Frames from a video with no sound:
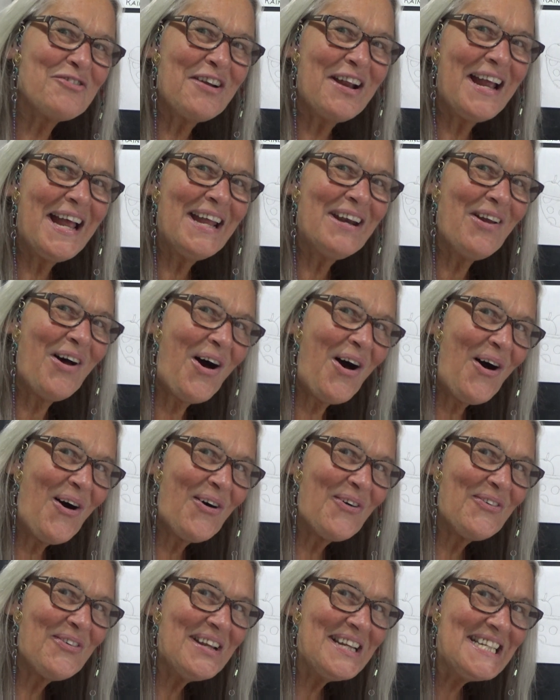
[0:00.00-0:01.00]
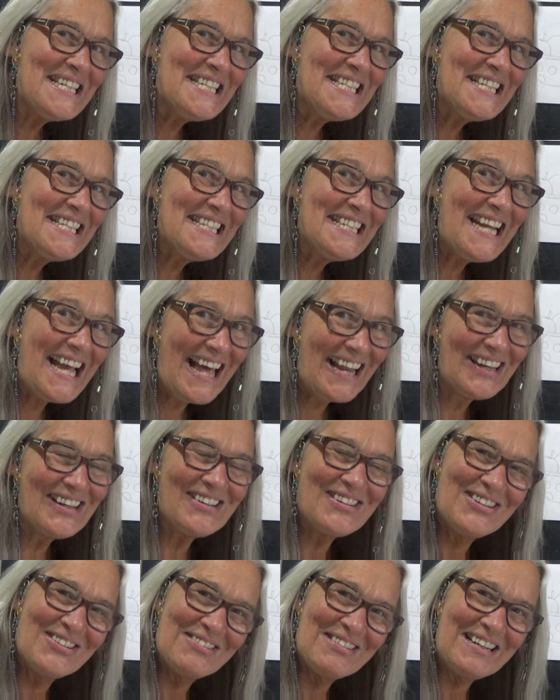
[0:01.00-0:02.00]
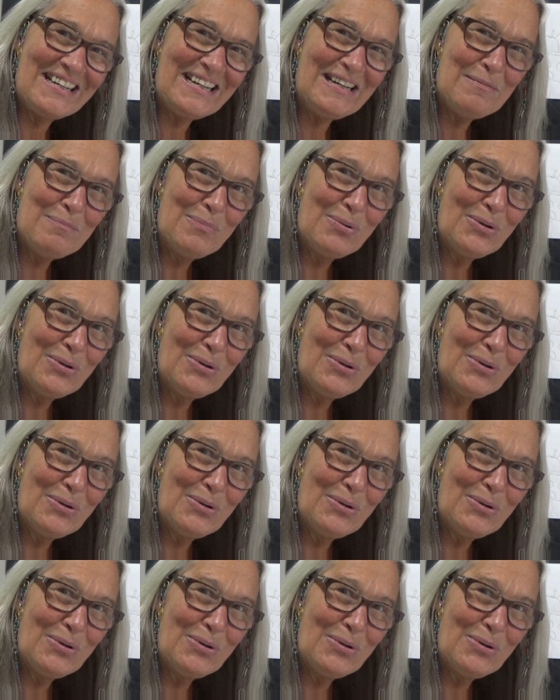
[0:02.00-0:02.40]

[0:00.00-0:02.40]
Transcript: red, orange, yellow, green,